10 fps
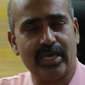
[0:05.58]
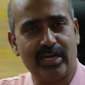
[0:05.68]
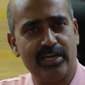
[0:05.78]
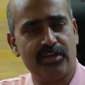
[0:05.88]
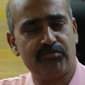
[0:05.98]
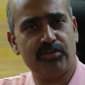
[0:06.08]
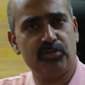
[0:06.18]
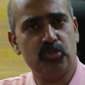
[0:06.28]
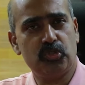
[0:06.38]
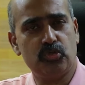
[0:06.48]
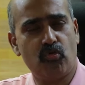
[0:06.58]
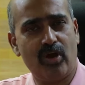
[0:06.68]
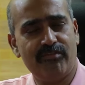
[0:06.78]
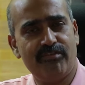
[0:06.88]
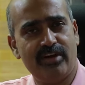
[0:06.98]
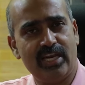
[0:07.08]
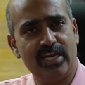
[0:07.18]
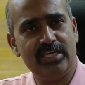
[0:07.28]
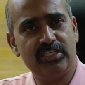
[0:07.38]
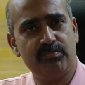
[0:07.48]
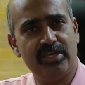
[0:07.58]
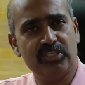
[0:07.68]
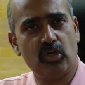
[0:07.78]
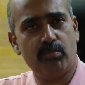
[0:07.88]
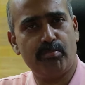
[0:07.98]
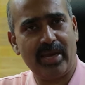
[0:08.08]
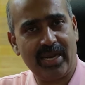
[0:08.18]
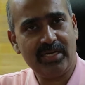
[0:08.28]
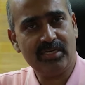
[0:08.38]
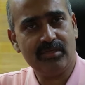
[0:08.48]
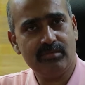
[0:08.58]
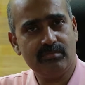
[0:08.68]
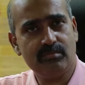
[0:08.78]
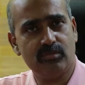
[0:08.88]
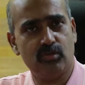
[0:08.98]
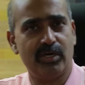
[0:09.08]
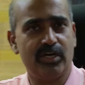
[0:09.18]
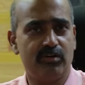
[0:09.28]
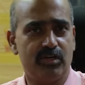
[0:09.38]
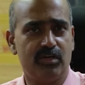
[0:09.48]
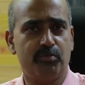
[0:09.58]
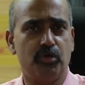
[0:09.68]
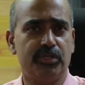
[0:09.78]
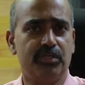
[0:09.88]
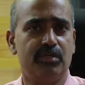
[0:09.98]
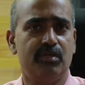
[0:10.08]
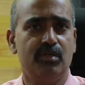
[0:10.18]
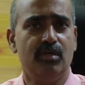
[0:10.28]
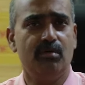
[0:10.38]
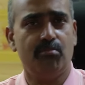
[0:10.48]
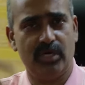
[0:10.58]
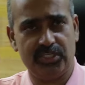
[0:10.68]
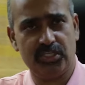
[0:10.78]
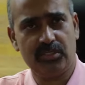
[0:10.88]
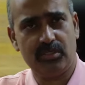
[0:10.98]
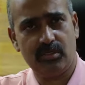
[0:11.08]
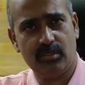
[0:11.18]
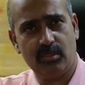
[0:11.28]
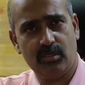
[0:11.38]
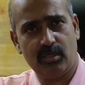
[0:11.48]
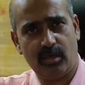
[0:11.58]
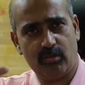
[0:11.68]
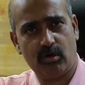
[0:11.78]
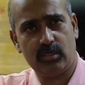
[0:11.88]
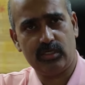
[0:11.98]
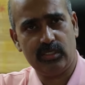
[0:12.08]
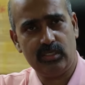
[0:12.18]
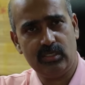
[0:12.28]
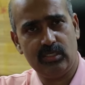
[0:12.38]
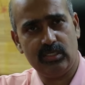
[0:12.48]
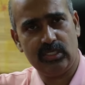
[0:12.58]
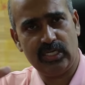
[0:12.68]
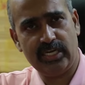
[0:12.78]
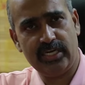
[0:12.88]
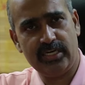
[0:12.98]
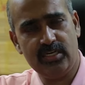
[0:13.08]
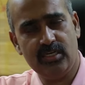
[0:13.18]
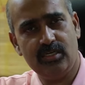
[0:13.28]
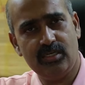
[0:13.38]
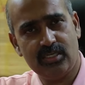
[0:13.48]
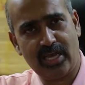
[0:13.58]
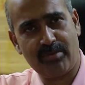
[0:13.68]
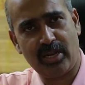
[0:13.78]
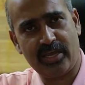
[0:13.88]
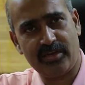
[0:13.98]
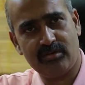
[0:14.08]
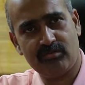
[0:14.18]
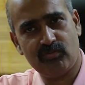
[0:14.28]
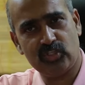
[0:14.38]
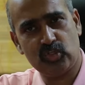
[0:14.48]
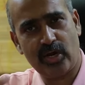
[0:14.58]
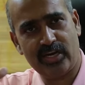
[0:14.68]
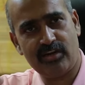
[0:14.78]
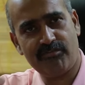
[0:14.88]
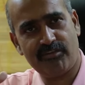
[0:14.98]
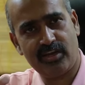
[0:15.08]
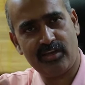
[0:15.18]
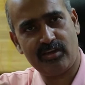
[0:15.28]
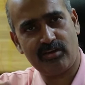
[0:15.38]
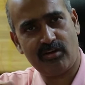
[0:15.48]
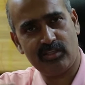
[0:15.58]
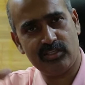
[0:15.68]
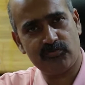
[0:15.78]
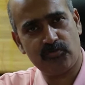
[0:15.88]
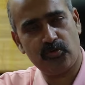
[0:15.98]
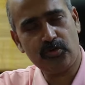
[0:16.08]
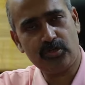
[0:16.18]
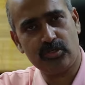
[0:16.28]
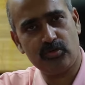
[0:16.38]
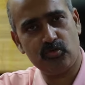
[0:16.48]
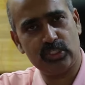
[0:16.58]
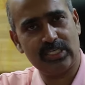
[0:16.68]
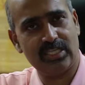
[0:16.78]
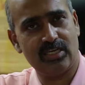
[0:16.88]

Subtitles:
Earlier, we used to qualify leads based on BANT. You might have heard about it. Budget, authority, need, timeline. Once you identify all these four, you would say